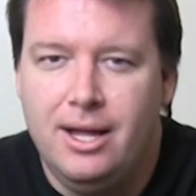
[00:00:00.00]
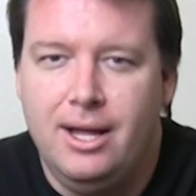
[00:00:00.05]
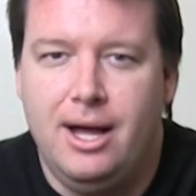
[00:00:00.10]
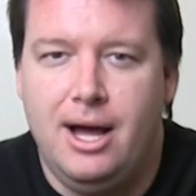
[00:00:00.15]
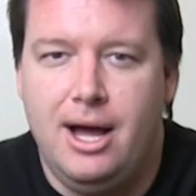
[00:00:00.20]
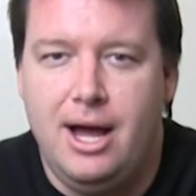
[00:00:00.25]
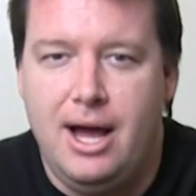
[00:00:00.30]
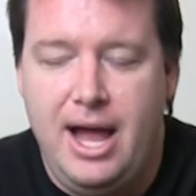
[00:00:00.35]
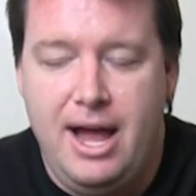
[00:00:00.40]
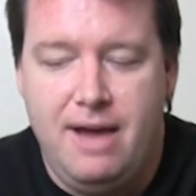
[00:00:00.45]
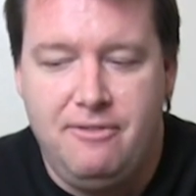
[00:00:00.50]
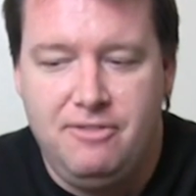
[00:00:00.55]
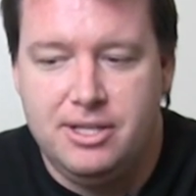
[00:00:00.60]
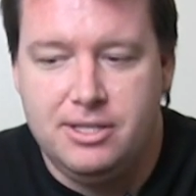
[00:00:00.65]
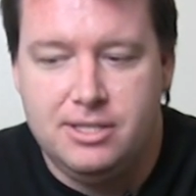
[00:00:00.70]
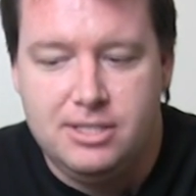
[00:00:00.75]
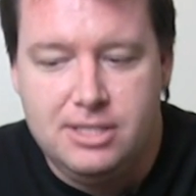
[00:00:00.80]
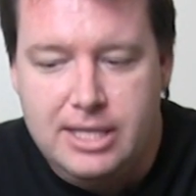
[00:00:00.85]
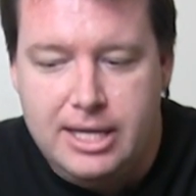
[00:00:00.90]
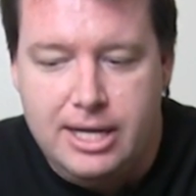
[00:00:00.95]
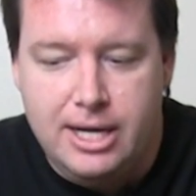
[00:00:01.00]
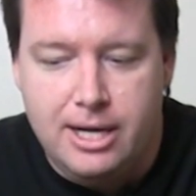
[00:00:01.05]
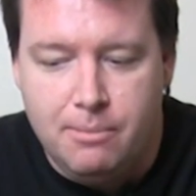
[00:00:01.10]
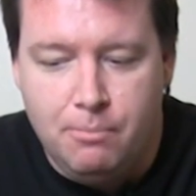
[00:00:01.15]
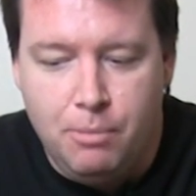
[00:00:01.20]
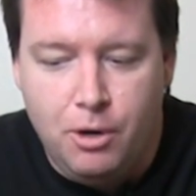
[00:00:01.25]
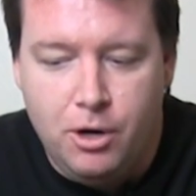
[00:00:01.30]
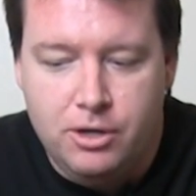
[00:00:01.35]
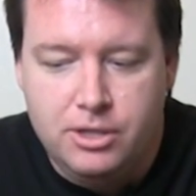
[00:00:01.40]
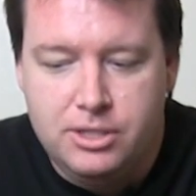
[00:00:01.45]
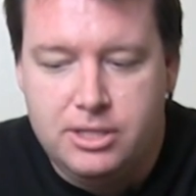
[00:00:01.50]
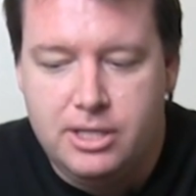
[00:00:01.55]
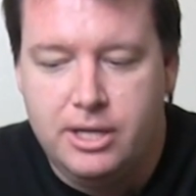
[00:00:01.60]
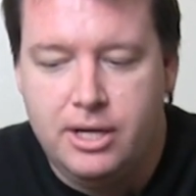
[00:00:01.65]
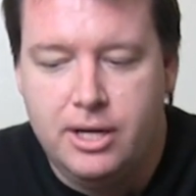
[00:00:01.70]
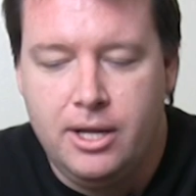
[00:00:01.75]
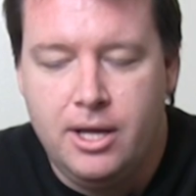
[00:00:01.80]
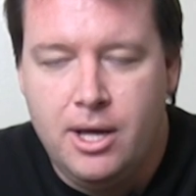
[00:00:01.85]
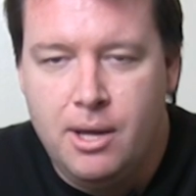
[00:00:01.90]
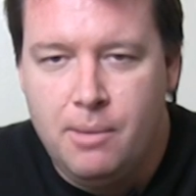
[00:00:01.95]
I haven't seen it in
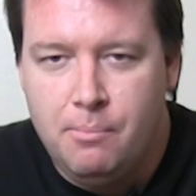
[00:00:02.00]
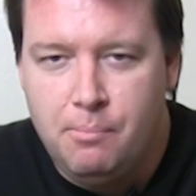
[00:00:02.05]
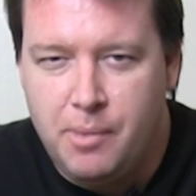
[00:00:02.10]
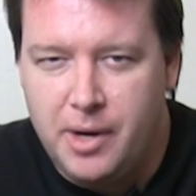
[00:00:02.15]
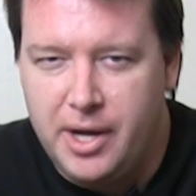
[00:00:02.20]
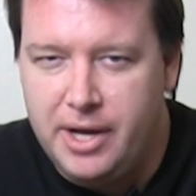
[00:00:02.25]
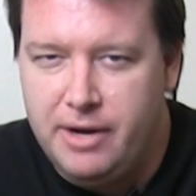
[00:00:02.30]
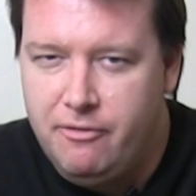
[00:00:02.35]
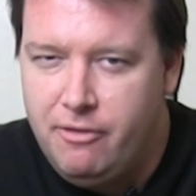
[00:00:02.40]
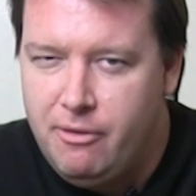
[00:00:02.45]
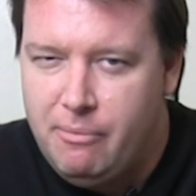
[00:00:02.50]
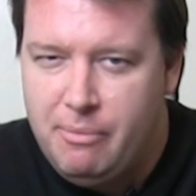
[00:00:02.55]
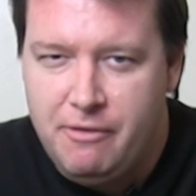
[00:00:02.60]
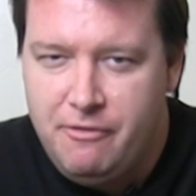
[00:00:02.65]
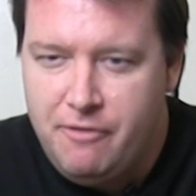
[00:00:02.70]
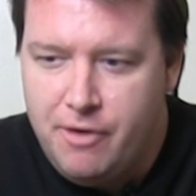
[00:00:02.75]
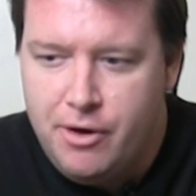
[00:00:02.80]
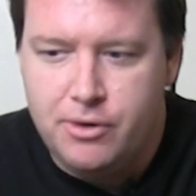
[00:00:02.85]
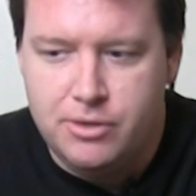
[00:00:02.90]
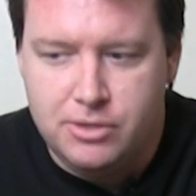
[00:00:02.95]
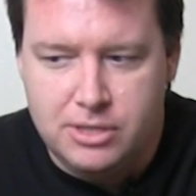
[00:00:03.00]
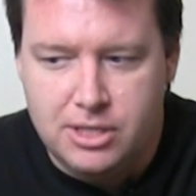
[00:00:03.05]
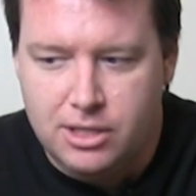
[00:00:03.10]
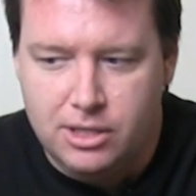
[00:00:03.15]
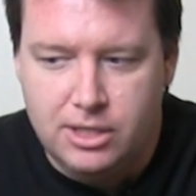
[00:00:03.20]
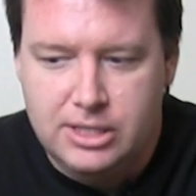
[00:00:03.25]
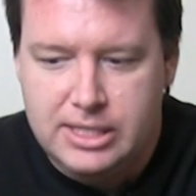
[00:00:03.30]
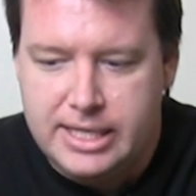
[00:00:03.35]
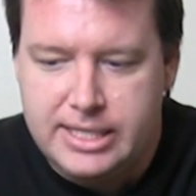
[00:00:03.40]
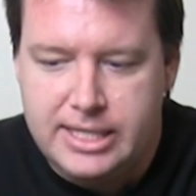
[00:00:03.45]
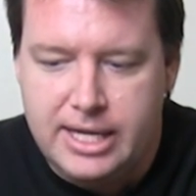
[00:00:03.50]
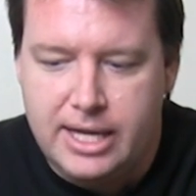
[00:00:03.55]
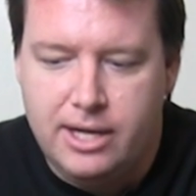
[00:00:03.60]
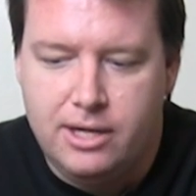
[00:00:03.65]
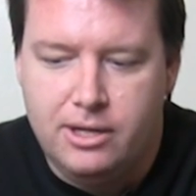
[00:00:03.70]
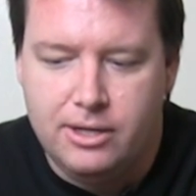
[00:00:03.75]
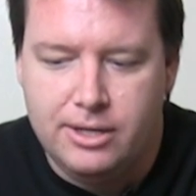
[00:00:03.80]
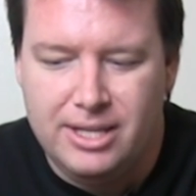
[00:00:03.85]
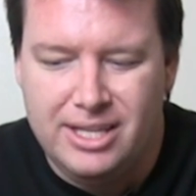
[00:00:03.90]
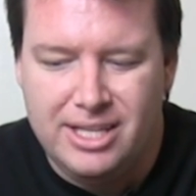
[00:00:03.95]
person, but from the photos it looks
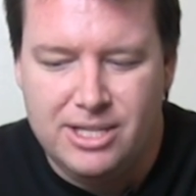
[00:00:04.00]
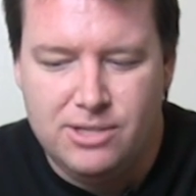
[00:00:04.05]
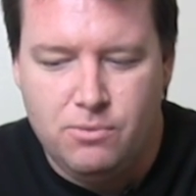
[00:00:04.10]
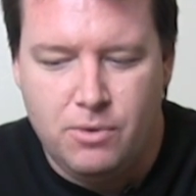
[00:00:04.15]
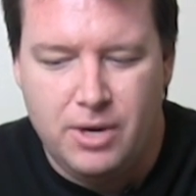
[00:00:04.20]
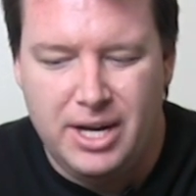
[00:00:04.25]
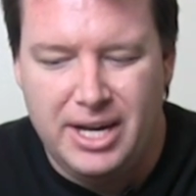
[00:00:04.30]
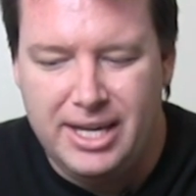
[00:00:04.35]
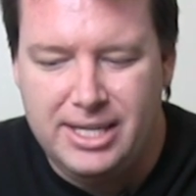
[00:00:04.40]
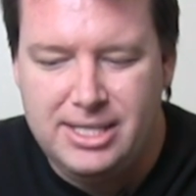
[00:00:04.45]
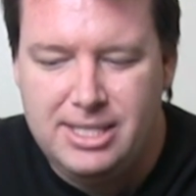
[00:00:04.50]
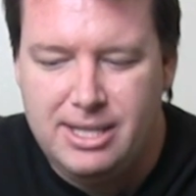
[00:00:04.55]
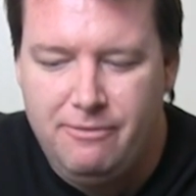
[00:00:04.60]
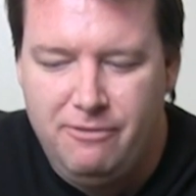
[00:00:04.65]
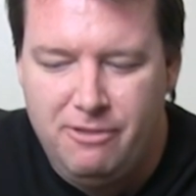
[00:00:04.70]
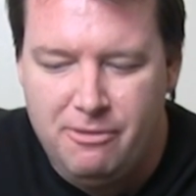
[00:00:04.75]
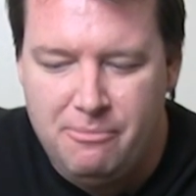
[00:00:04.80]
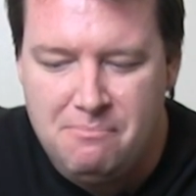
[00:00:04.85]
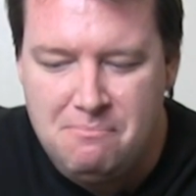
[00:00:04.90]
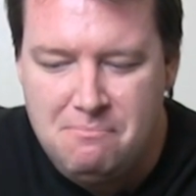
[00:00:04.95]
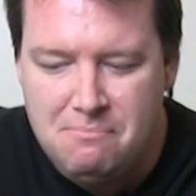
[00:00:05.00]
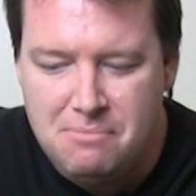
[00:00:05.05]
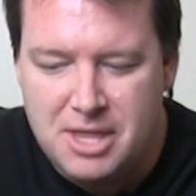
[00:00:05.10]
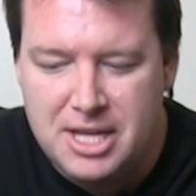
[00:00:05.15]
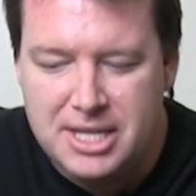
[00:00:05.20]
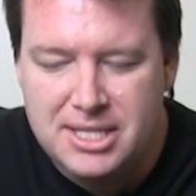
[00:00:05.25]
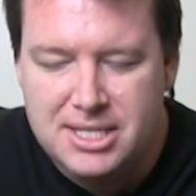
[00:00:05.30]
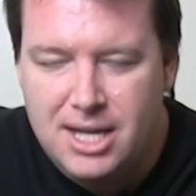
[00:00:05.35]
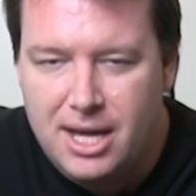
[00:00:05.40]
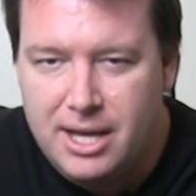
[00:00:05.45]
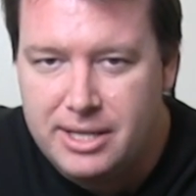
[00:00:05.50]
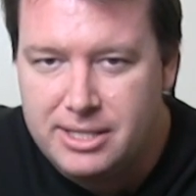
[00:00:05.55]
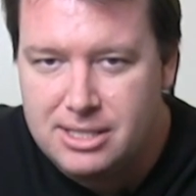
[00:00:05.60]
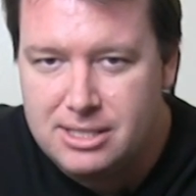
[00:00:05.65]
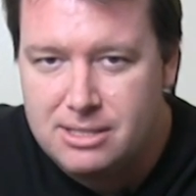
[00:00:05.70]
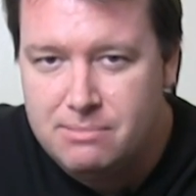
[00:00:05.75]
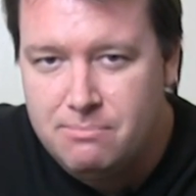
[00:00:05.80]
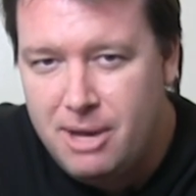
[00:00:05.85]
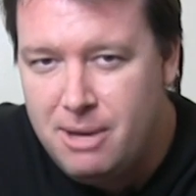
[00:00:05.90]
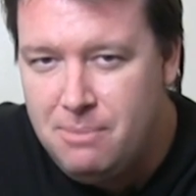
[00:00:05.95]
identical to this one, except for the
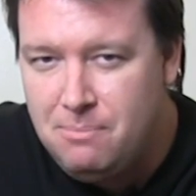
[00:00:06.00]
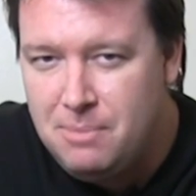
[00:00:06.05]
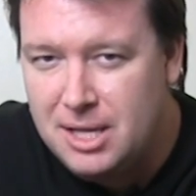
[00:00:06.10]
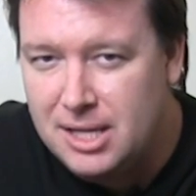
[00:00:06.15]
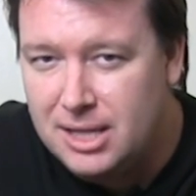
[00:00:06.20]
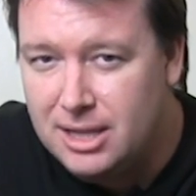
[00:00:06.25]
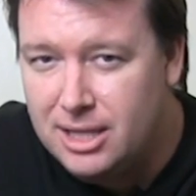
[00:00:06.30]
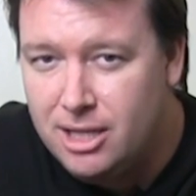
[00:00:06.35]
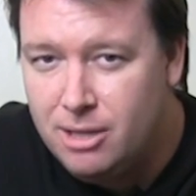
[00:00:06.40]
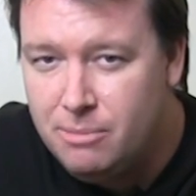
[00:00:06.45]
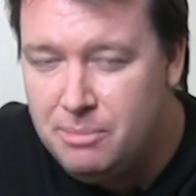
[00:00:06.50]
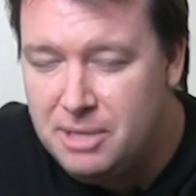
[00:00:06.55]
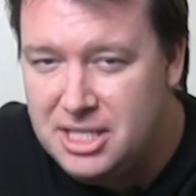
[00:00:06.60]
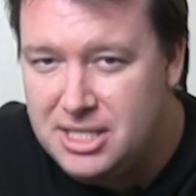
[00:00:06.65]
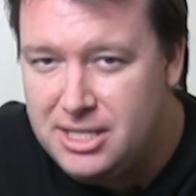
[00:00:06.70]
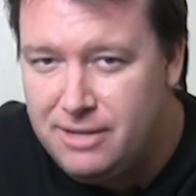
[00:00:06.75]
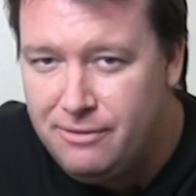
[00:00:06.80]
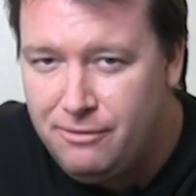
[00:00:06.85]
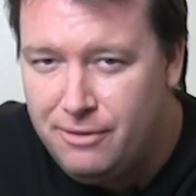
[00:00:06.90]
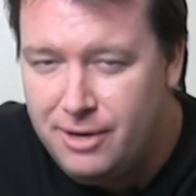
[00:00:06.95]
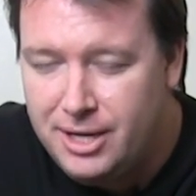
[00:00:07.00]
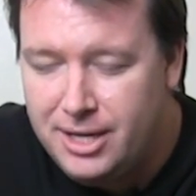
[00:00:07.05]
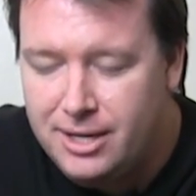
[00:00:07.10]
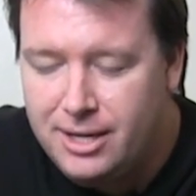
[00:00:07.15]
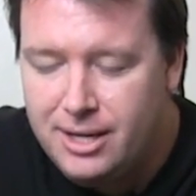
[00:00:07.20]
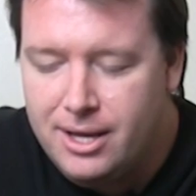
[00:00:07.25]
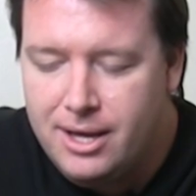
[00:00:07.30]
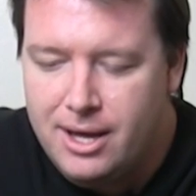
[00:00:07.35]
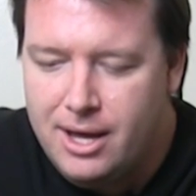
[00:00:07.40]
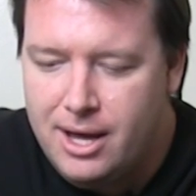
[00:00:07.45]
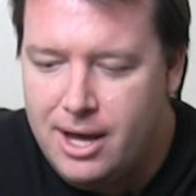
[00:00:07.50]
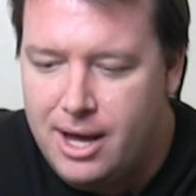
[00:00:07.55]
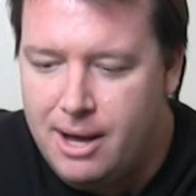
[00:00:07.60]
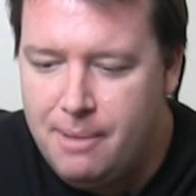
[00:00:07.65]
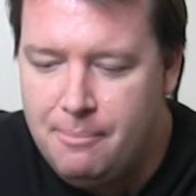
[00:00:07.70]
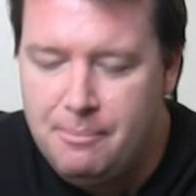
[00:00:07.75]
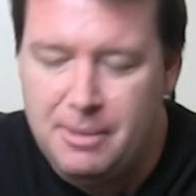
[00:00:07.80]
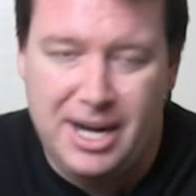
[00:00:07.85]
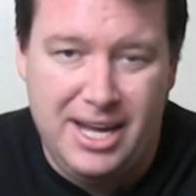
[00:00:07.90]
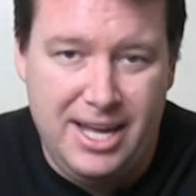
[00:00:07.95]
tusks might be a little bit different,
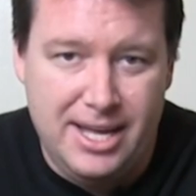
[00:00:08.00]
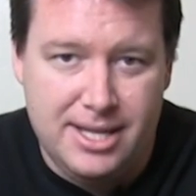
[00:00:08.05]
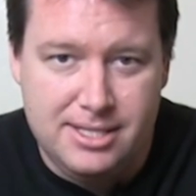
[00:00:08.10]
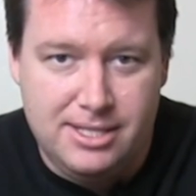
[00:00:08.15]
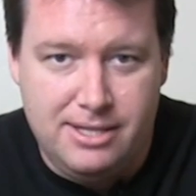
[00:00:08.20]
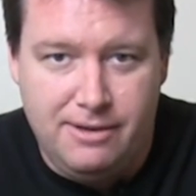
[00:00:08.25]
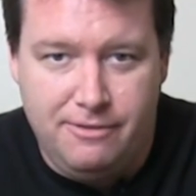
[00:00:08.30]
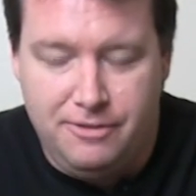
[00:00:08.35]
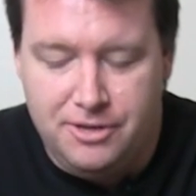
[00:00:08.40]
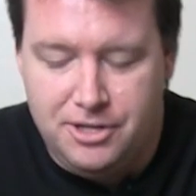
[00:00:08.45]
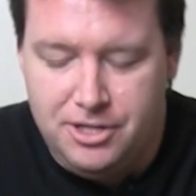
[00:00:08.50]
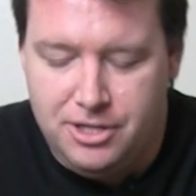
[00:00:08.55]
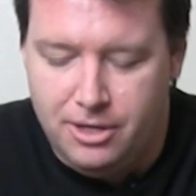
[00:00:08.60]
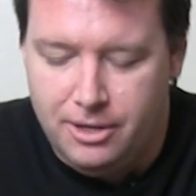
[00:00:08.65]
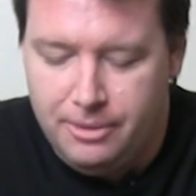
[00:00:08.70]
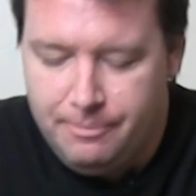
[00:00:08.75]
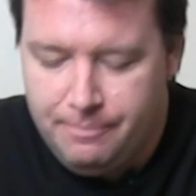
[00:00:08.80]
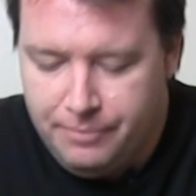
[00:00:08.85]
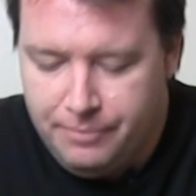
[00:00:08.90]
but I can't say for sure.